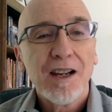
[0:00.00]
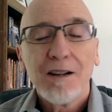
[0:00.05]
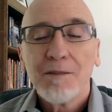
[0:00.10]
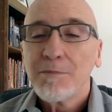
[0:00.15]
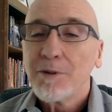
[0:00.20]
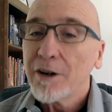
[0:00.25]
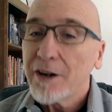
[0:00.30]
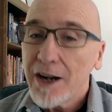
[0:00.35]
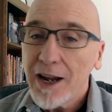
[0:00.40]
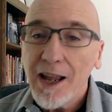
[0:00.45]

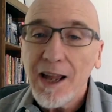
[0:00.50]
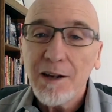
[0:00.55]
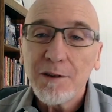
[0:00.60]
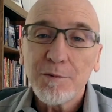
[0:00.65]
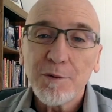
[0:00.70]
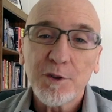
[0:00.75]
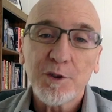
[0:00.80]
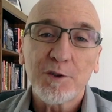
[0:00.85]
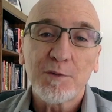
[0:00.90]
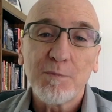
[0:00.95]
But
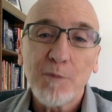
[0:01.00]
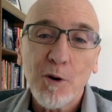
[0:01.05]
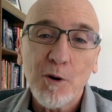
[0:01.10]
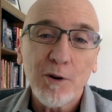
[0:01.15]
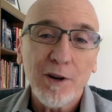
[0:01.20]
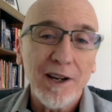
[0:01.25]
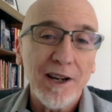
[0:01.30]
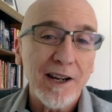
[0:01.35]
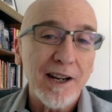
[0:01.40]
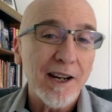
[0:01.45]
Ed was
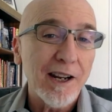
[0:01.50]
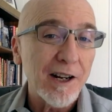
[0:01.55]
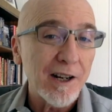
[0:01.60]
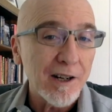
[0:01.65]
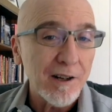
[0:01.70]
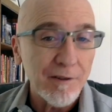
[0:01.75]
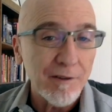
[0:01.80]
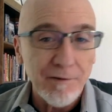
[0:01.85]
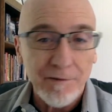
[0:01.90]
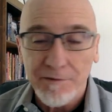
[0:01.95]
smoking in a
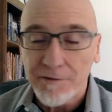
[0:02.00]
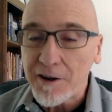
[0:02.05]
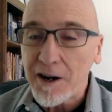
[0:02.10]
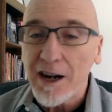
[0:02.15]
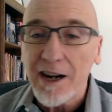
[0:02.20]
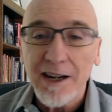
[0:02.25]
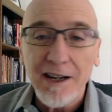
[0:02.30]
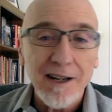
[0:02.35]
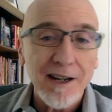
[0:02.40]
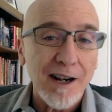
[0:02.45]

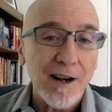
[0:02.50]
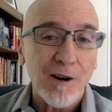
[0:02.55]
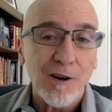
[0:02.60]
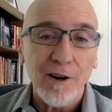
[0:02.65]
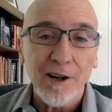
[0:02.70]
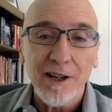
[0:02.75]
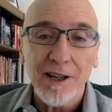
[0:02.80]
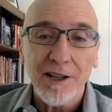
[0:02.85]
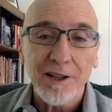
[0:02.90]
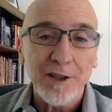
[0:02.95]
confined
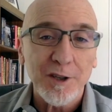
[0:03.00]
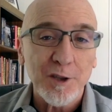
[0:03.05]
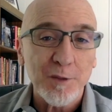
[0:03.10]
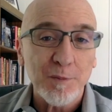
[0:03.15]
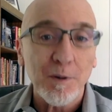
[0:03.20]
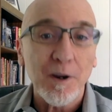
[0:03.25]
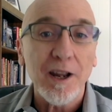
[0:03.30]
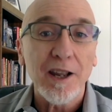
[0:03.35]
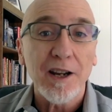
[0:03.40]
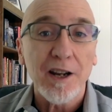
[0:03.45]
area
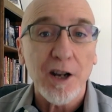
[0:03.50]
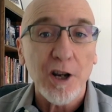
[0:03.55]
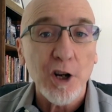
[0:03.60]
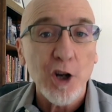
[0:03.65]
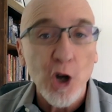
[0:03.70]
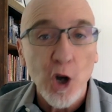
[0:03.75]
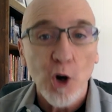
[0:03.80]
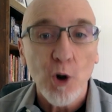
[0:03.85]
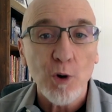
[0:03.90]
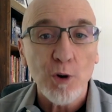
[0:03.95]
despite a
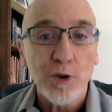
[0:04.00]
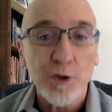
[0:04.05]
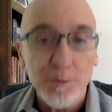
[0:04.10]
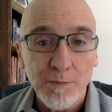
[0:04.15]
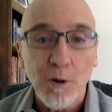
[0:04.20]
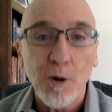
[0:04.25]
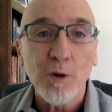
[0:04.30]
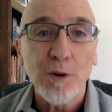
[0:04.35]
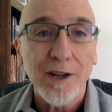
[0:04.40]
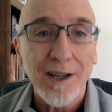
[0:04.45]
no
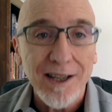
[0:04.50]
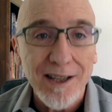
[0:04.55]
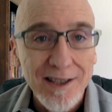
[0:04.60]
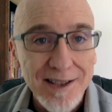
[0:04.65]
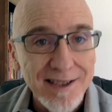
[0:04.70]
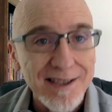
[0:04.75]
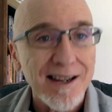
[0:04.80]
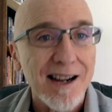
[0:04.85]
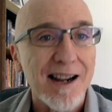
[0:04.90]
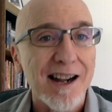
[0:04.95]
smoking
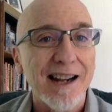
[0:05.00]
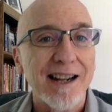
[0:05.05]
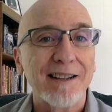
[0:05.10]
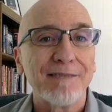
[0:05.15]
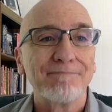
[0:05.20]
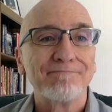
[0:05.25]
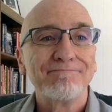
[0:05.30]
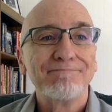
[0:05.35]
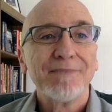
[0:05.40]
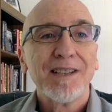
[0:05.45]
sign.
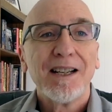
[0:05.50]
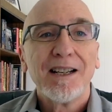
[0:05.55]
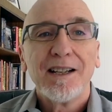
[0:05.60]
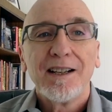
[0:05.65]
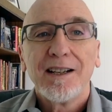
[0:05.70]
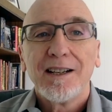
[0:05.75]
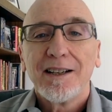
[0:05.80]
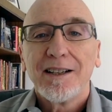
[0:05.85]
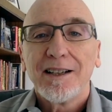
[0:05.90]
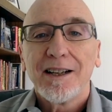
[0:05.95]

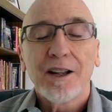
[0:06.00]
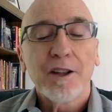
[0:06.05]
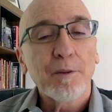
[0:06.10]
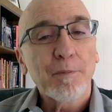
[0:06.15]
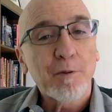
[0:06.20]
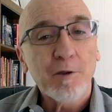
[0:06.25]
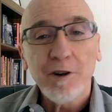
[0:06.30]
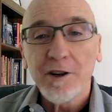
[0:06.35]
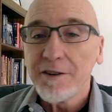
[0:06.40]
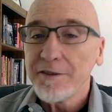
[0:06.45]
Now, the
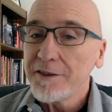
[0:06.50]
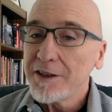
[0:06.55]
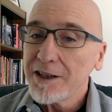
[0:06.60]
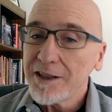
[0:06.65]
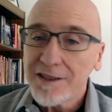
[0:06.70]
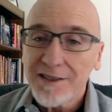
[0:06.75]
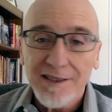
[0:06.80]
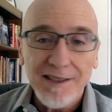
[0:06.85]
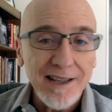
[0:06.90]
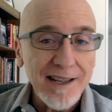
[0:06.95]

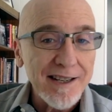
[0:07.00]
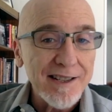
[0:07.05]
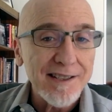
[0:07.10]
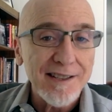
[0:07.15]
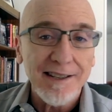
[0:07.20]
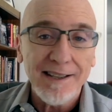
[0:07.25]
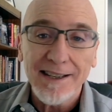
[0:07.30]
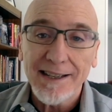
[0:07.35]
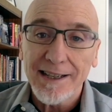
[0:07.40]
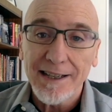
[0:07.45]
previous
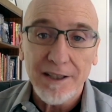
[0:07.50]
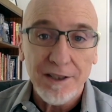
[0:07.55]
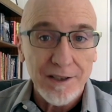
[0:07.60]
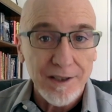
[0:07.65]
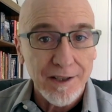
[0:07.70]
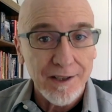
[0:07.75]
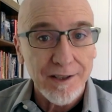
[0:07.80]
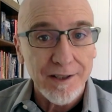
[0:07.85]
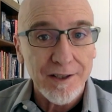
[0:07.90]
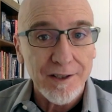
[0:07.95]
season he had
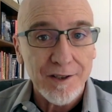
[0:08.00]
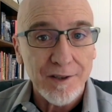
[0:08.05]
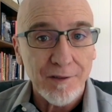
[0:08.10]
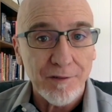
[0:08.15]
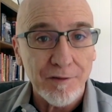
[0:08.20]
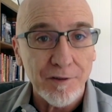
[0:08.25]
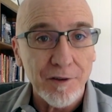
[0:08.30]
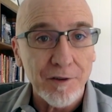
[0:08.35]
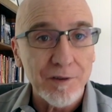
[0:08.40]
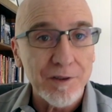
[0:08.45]
done this a
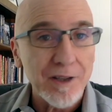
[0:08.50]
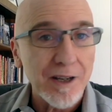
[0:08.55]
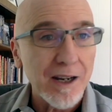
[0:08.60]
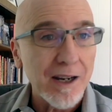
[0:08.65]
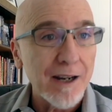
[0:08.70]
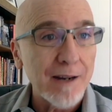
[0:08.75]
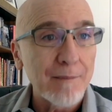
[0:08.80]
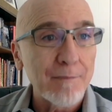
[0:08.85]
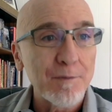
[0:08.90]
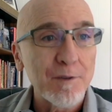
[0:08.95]
few
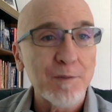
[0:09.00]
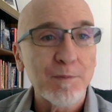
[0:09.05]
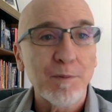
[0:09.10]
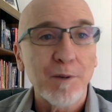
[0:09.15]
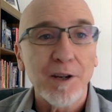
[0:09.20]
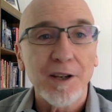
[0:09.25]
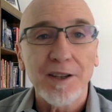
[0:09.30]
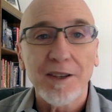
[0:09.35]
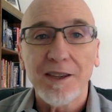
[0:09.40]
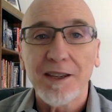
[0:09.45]
times,
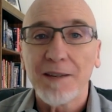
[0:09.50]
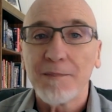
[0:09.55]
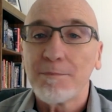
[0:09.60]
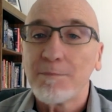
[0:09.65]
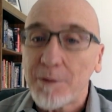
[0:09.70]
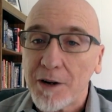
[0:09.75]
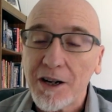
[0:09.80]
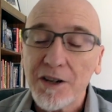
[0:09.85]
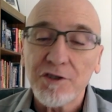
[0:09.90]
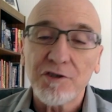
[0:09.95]
but the
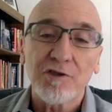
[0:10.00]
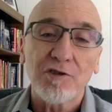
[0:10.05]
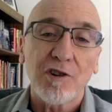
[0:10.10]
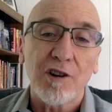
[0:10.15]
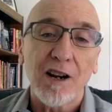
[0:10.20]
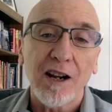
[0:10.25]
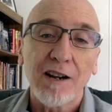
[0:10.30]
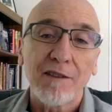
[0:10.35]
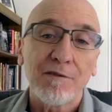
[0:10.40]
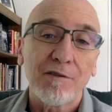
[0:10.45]
bus
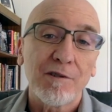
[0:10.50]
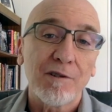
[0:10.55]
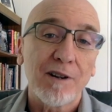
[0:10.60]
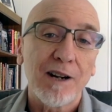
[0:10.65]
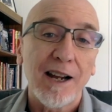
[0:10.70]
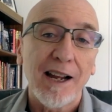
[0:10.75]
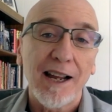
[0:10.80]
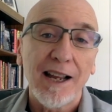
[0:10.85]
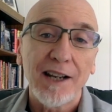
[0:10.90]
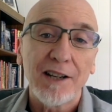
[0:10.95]
driver
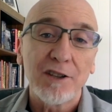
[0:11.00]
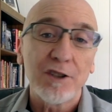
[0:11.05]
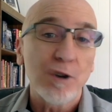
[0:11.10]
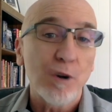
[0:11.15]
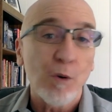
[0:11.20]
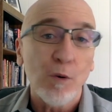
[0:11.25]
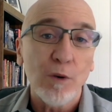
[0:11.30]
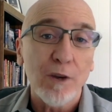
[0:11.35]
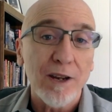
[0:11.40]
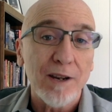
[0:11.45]
had
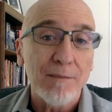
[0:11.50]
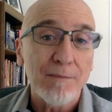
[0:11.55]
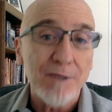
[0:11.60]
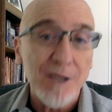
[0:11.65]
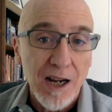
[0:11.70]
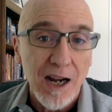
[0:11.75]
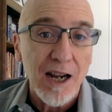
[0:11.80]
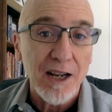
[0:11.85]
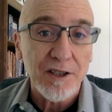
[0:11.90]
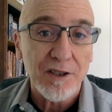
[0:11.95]
told him
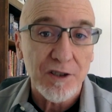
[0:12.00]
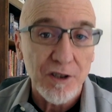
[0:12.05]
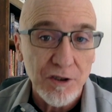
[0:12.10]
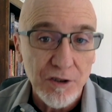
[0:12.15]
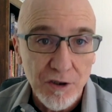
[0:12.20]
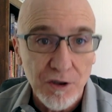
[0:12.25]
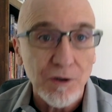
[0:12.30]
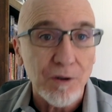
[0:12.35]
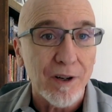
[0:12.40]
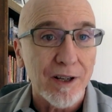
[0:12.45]
not to
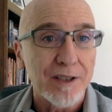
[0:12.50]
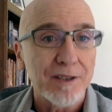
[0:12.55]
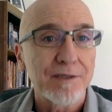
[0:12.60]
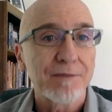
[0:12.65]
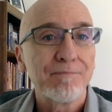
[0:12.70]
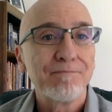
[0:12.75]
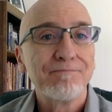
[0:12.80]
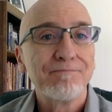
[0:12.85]
do it.